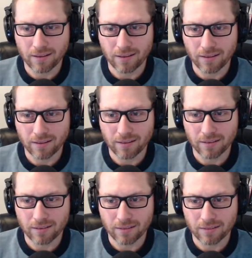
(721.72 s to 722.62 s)

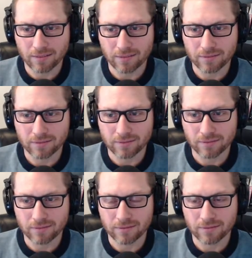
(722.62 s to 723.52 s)

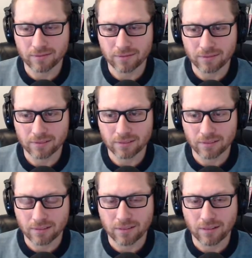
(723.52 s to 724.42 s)

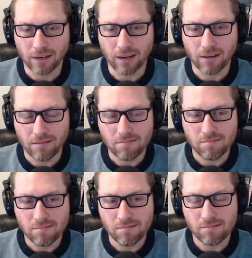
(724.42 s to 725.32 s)

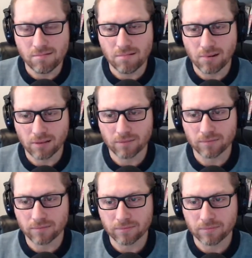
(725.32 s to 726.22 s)

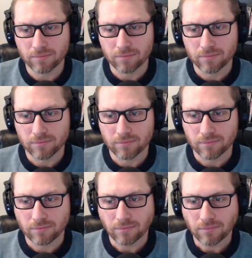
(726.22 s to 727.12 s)

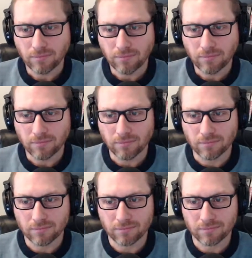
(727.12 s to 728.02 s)

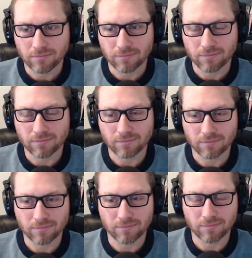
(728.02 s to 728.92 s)

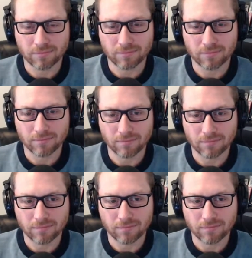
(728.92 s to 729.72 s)
(not speaking)